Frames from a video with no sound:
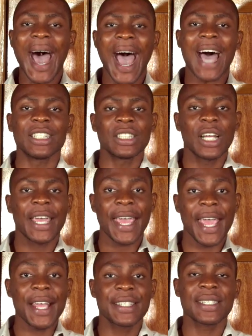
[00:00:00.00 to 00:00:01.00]
and
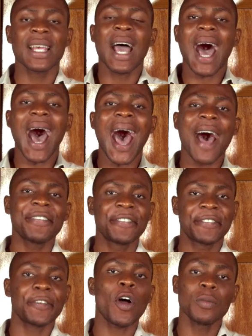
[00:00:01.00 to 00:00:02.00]
cakes are
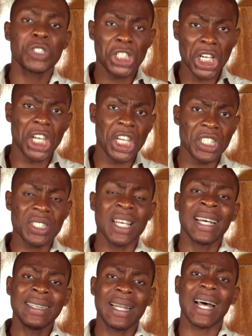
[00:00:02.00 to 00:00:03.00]
from chickens
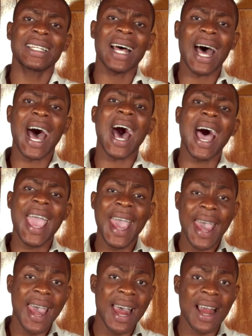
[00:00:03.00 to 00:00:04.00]
that are
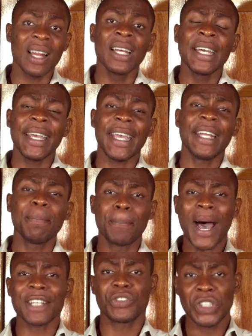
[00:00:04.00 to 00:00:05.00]
held in
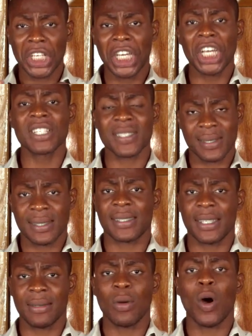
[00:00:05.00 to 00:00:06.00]
battery cage
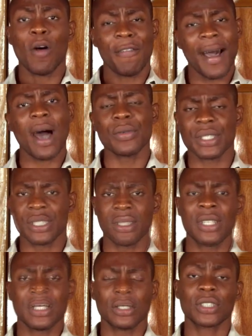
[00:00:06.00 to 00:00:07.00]
system of housing.
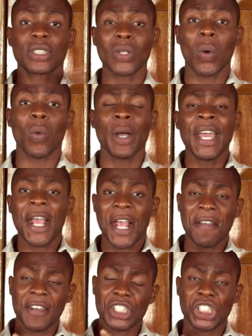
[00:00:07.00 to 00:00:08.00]
So
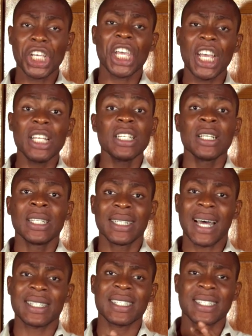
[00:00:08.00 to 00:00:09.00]
if a chicken
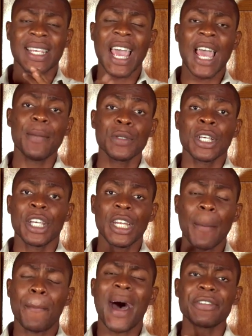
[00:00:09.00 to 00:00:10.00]
that is kept in
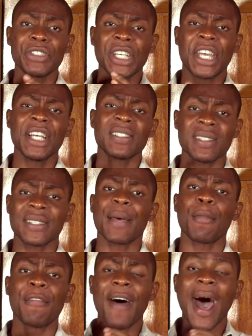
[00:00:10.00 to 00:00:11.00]
a battery cage
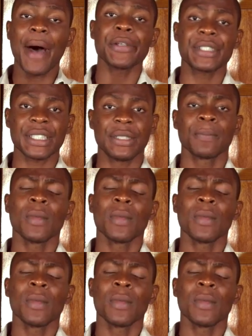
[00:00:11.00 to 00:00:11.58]
system of housing